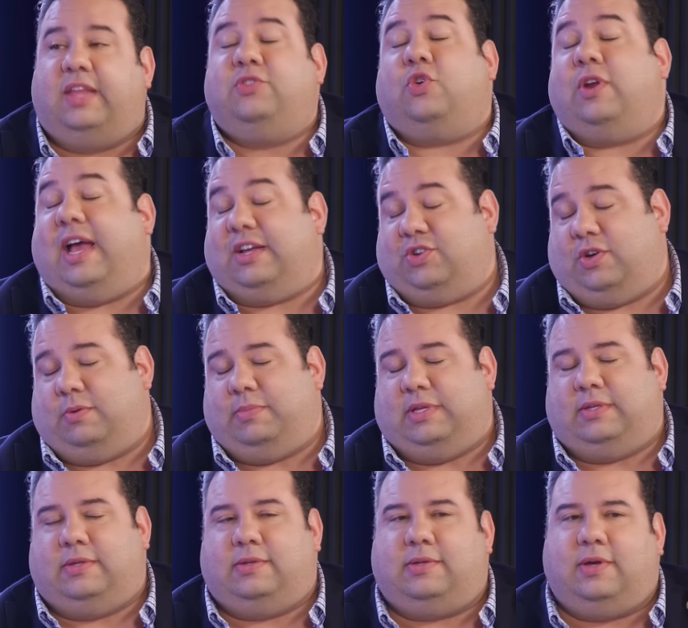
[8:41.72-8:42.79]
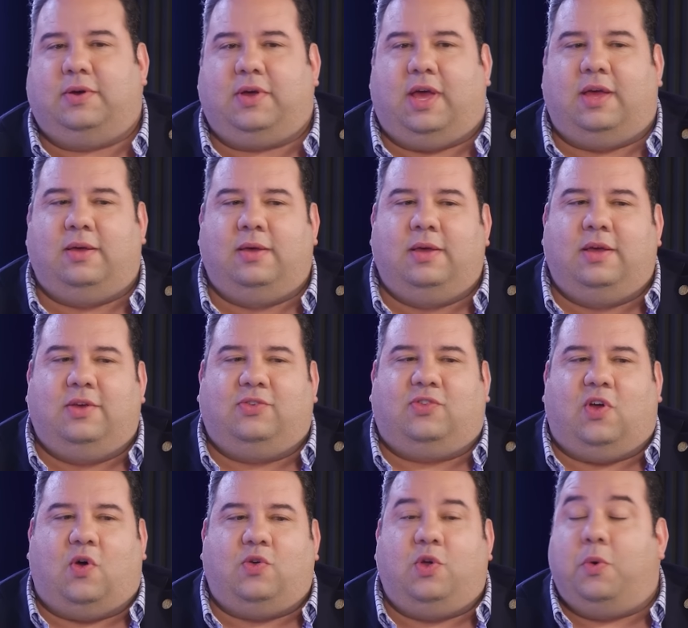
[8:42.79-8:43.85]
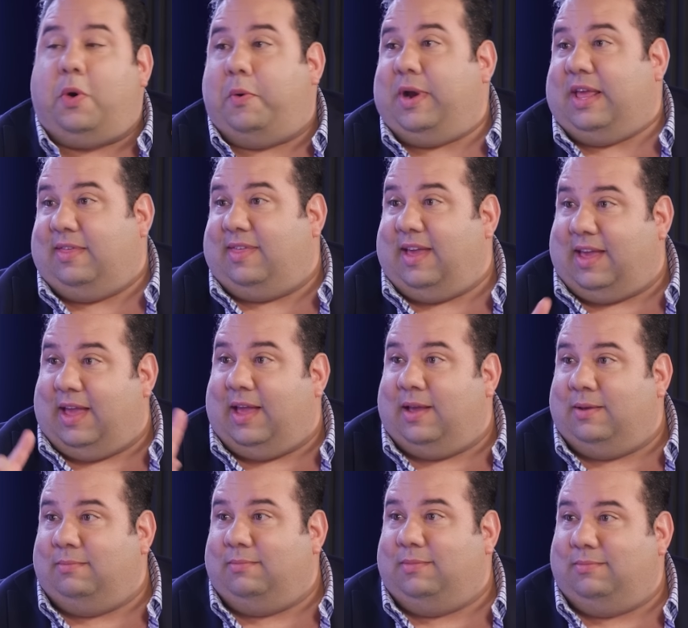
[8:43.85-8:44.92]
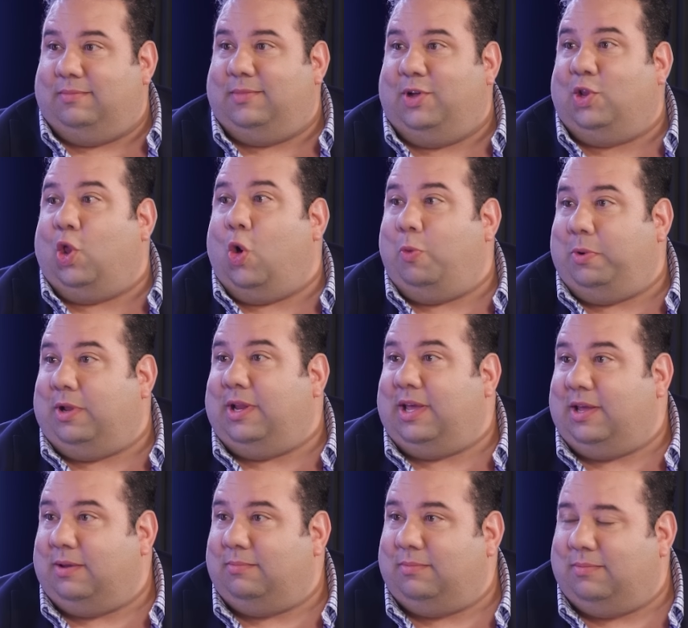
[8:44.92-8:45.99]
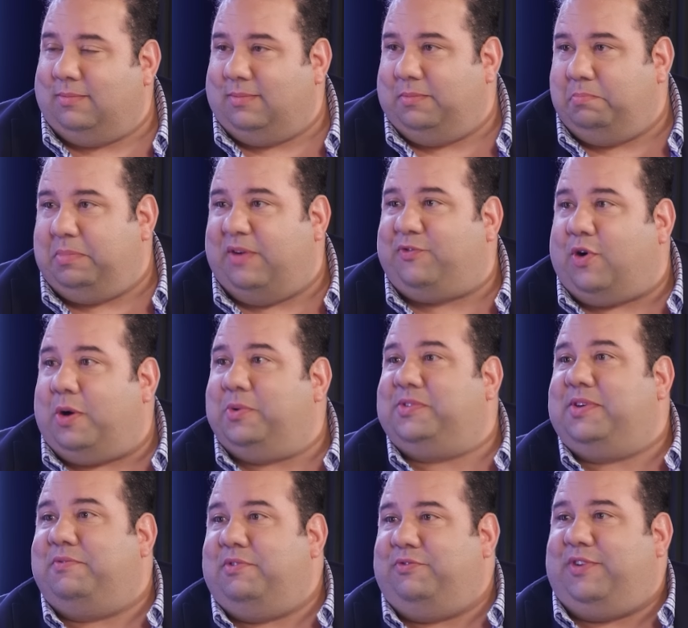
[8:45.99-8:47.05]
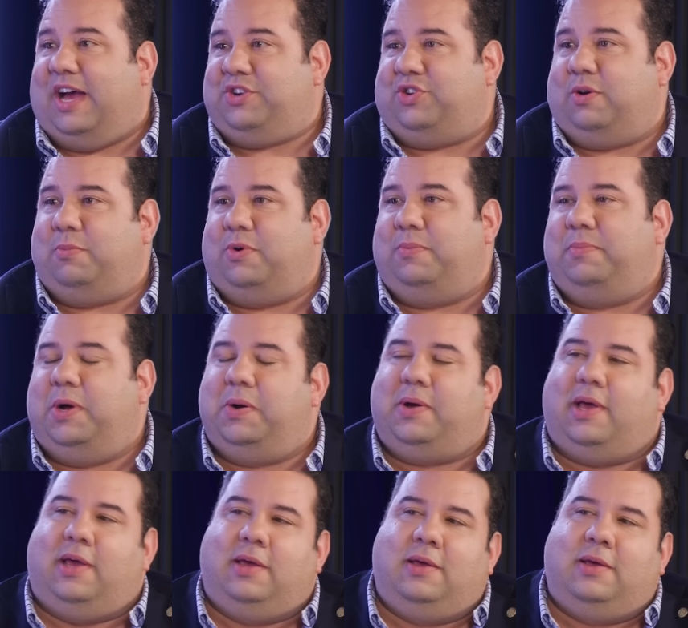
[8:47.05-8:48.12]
International business. Okay. So you were already thinking globally before it was even fashionable. Okay.